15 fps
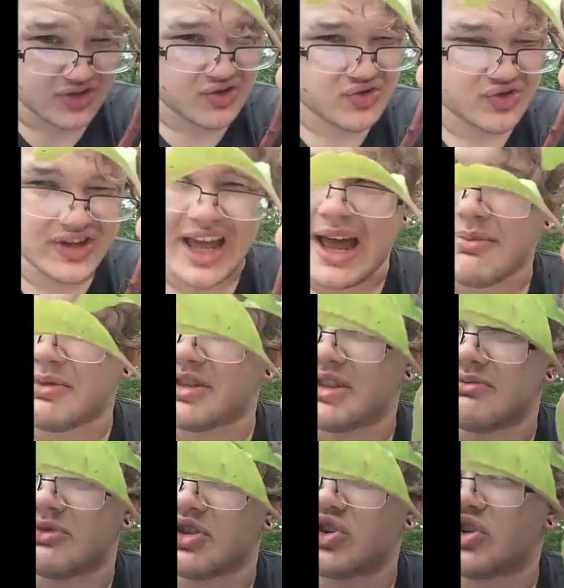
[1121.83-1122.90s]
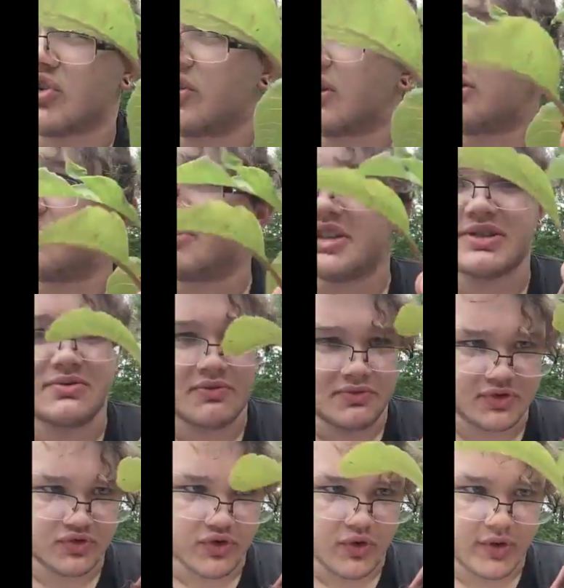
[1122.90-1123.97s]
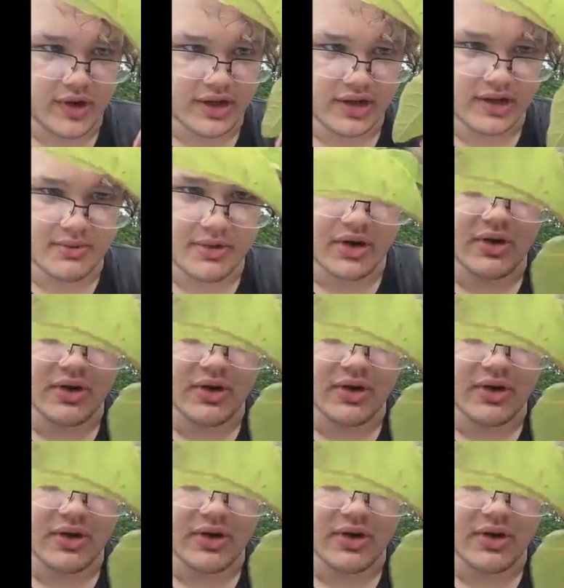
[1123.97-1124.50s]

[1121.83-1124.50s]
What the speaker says: usually happens in maturity, but this one was growing it a little bit